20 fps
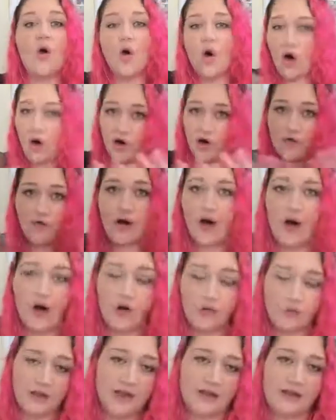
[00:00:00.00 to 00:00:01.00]
over our
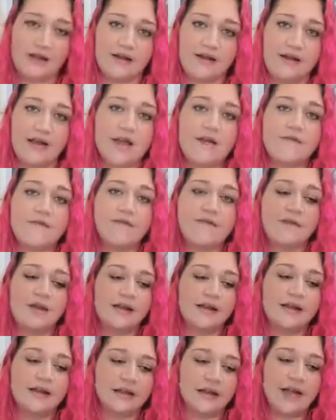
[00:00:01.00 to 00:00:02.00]
whole planet.
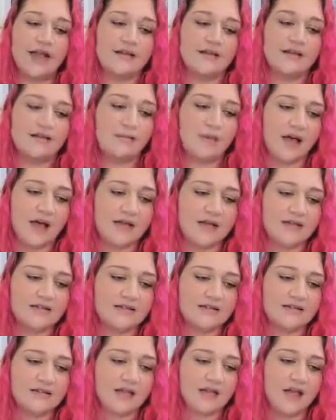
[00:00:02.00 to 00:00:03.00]
Every
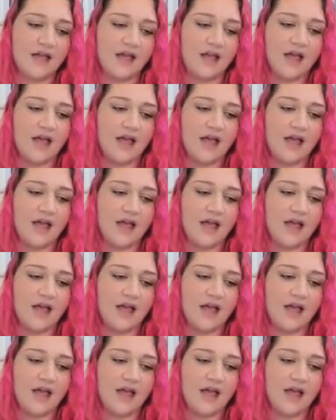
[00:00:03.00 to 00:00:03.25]
landmass